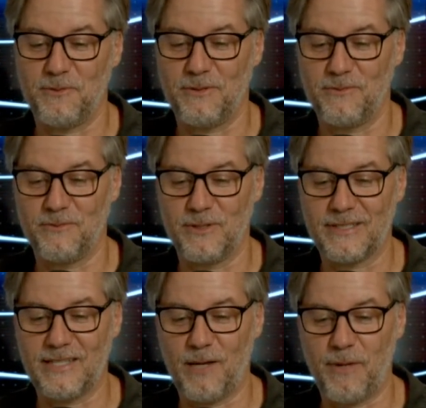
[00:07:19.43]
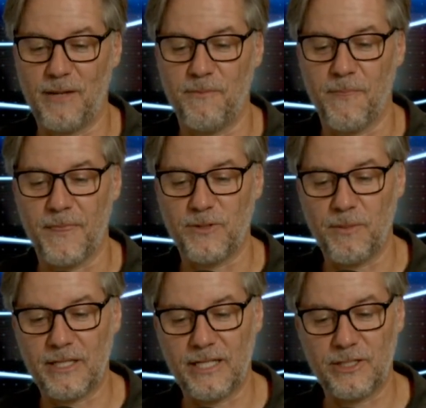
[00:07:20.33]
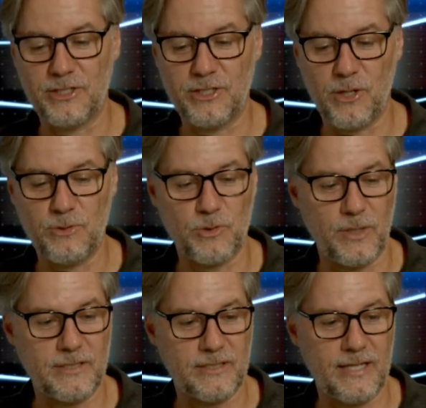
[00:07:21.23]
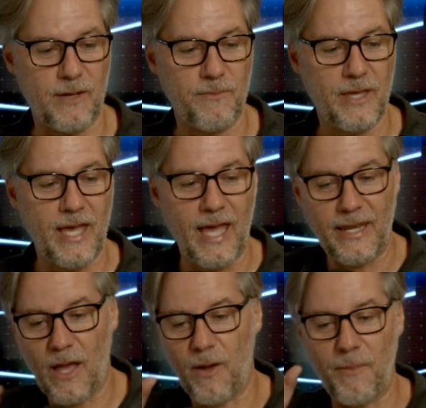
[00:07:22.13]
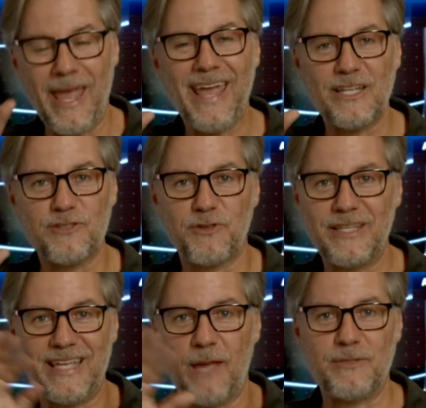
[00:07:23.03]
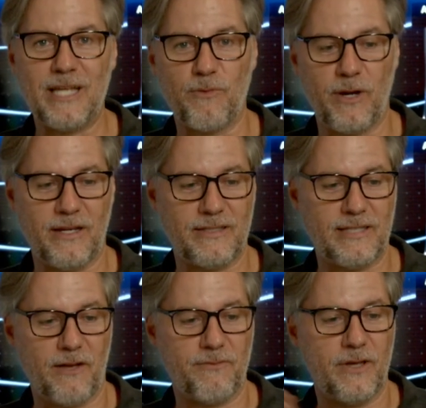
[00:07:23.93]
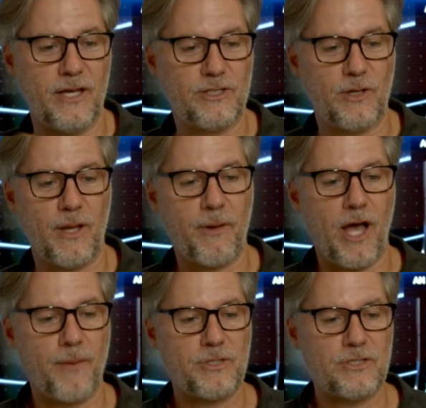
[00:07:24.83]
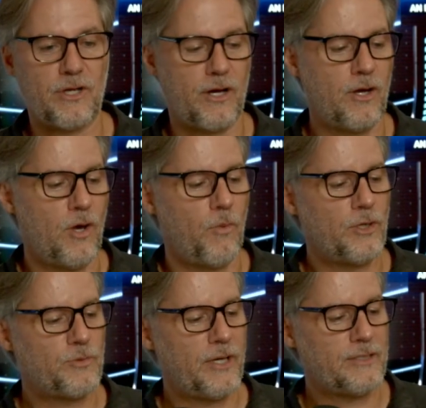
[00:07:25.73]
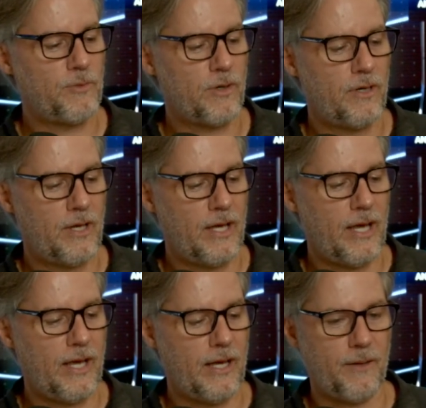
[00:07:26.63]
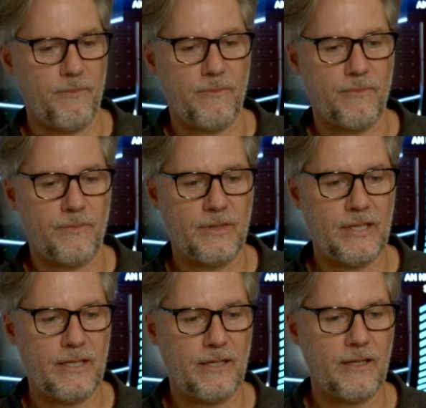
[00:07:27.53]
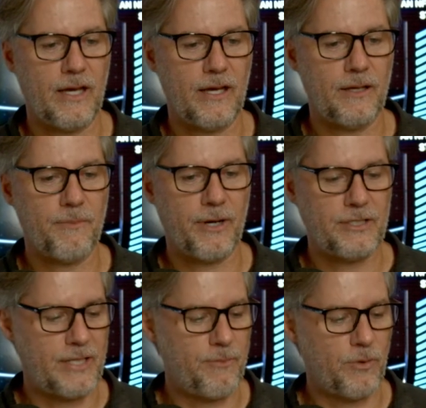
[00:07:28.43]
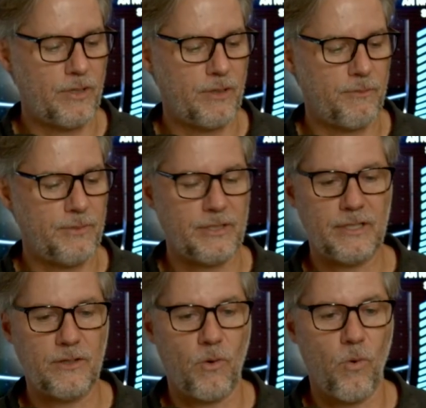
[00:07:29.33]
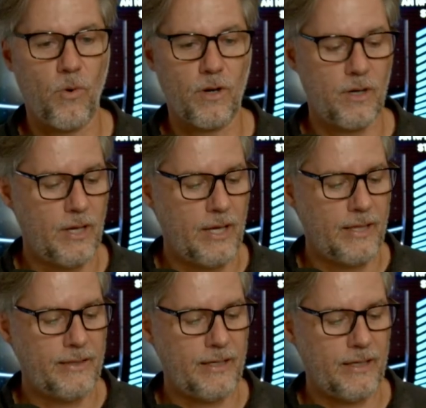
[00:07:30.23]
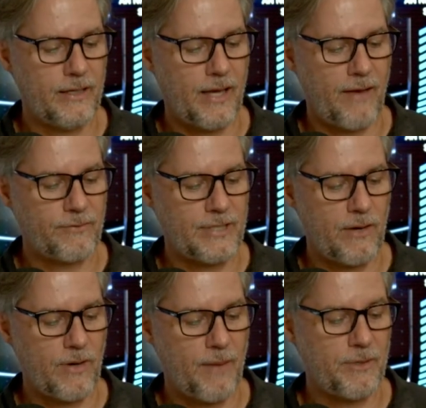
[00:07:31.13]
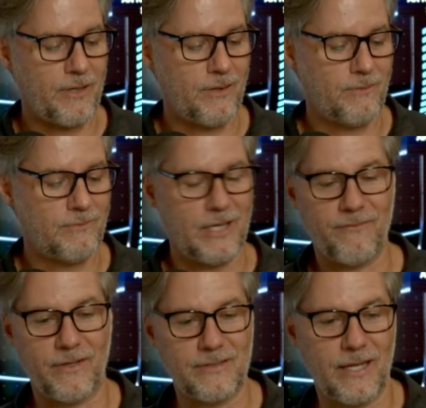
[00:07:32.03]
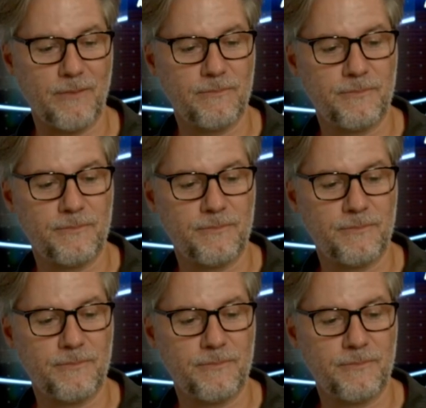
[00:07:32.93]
We're really excited about it. So let me click show choices now, and now I'm hands-free. The game is now running itself. So now my options are which way is more, the Empire State Building or the Eiffel Tower. I'm gonna go NFL Stadium.